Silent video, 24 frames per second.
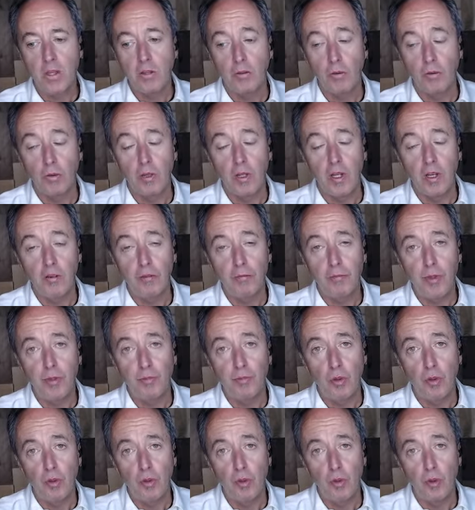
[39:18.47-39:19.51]
there are a lot of
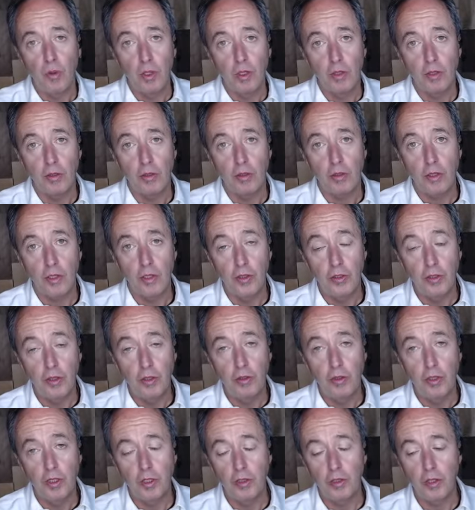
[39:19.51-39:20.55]
people who
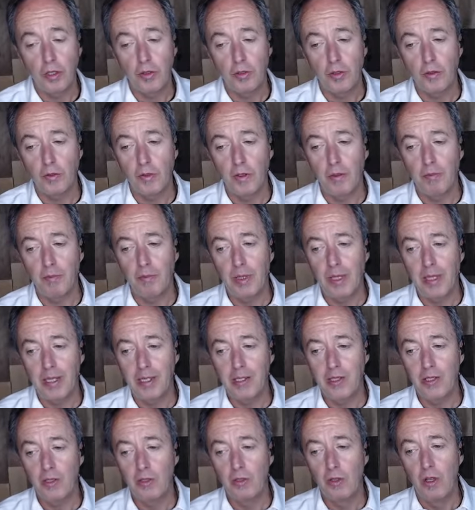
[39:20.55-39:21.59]
continue to shelter in
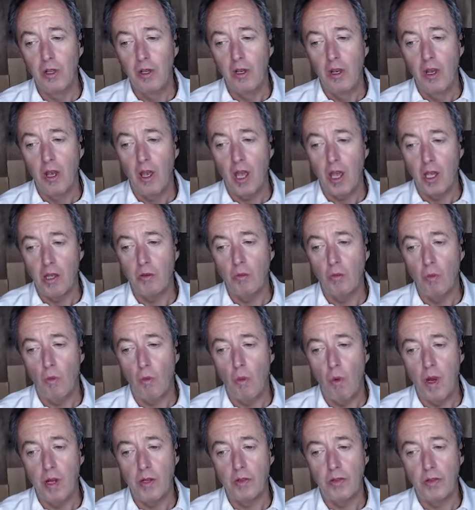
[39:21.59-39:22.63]
place and
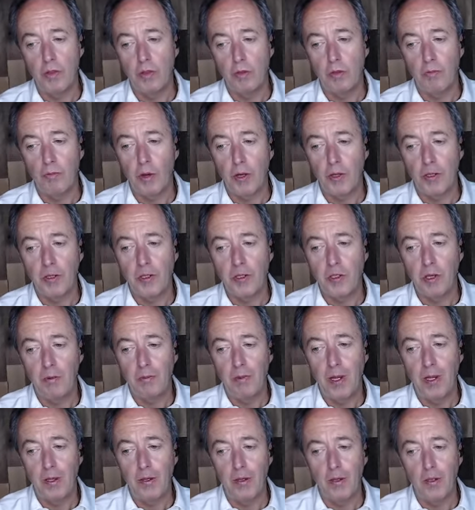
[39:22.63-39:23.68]
want to
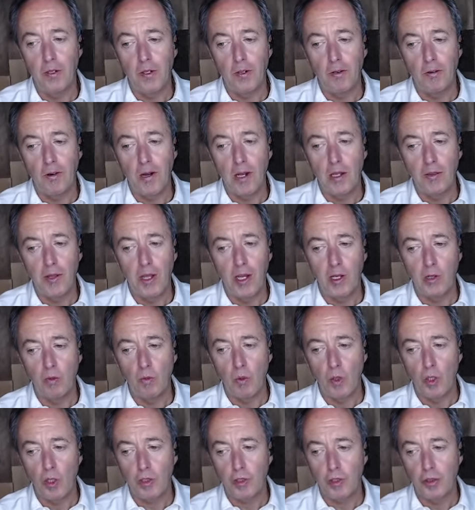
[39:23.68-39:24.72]
participate in our online
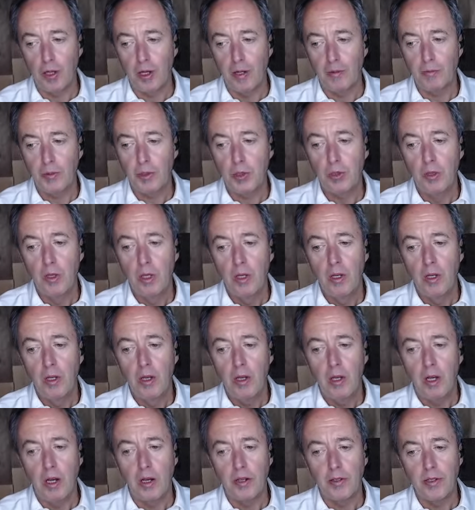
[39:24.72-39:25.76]
workshops.
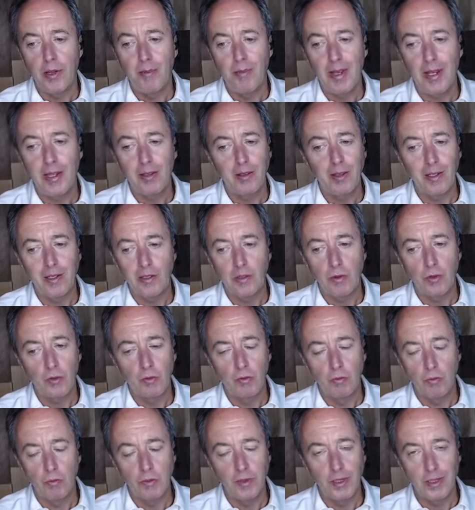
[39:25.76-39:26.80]
To make things
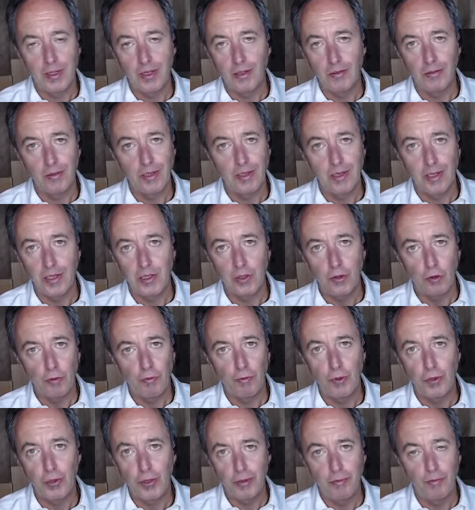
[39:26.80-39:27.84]
really, really
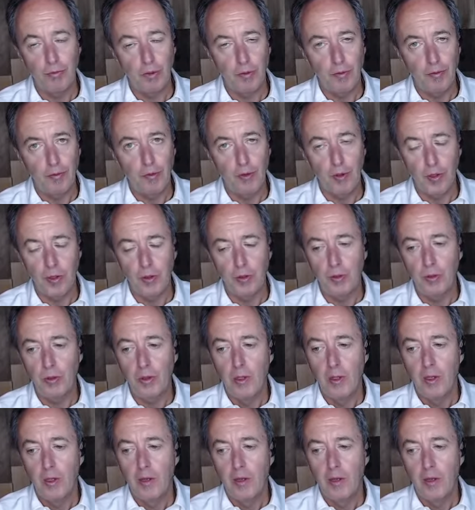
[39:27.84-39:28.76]
super simple for you,